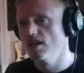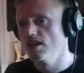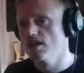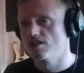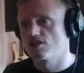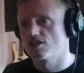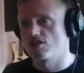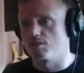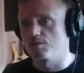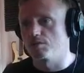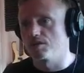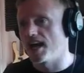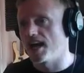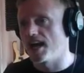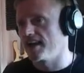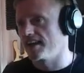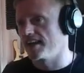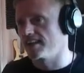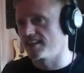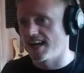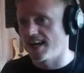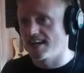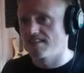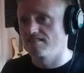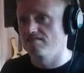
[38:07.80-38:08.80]
So yeah,
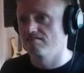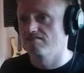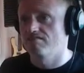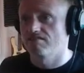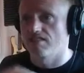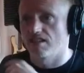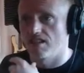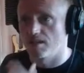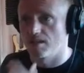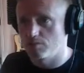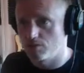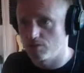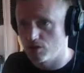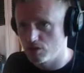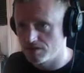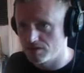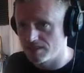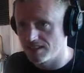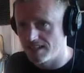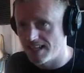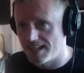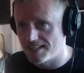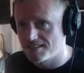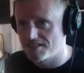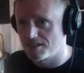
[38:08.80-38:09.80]
again, I'm
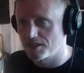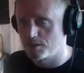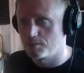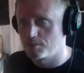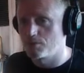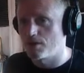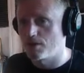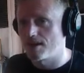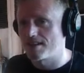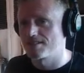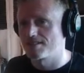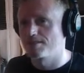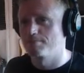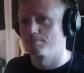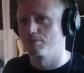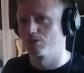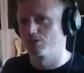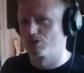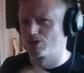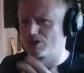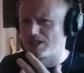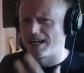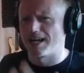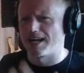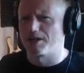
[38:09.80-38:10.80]
utilizing the compressor,
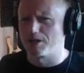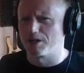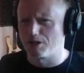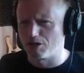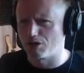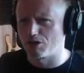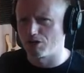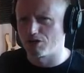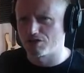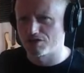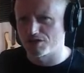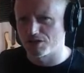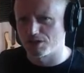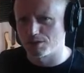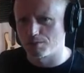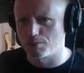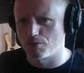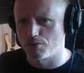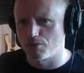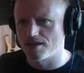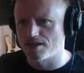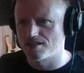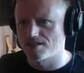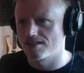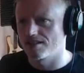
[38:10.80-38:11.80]
but kind of not as a
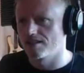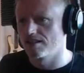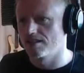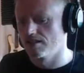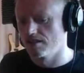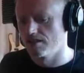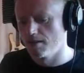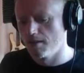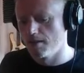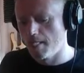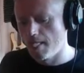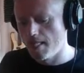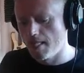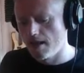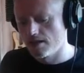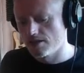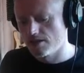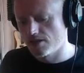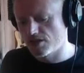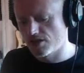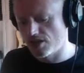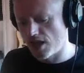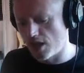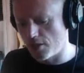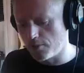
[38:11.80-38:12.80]
compressor.
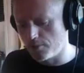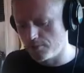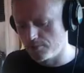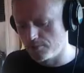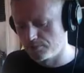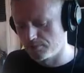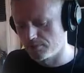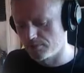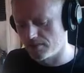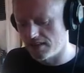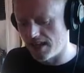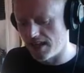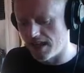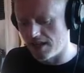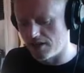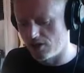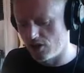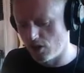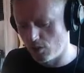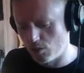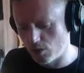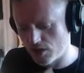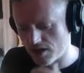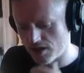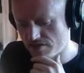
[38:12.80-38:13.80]
So yeah,
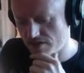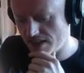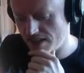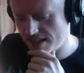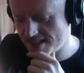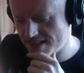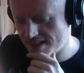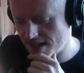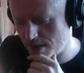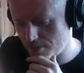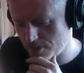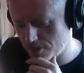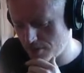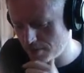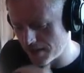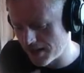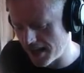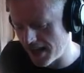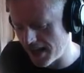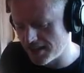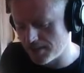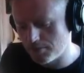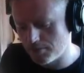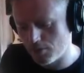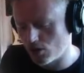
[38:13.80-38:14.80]
no worries for that, Taboo, mate.
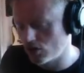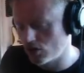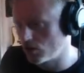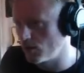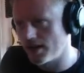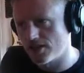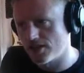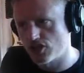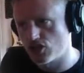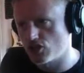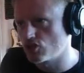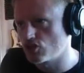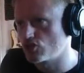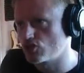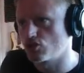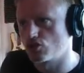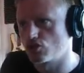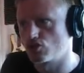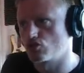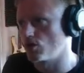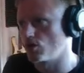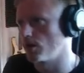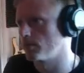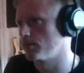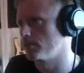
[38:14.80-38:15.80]
Any more questions,
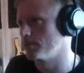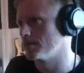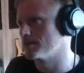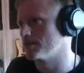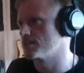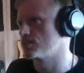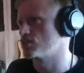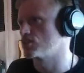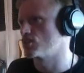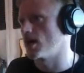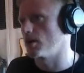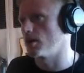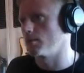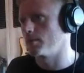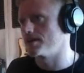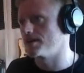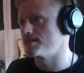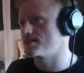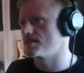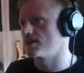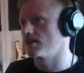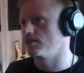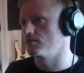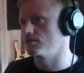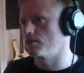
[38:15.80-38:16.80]
just drop them in the chat,
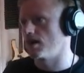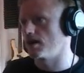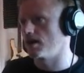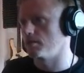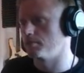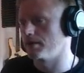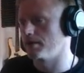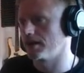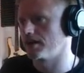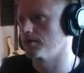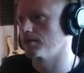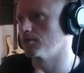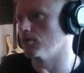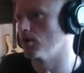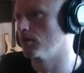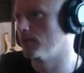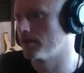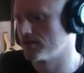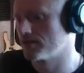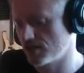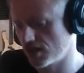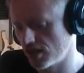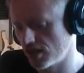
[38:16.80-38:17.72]
mate, and I'll pick them up as I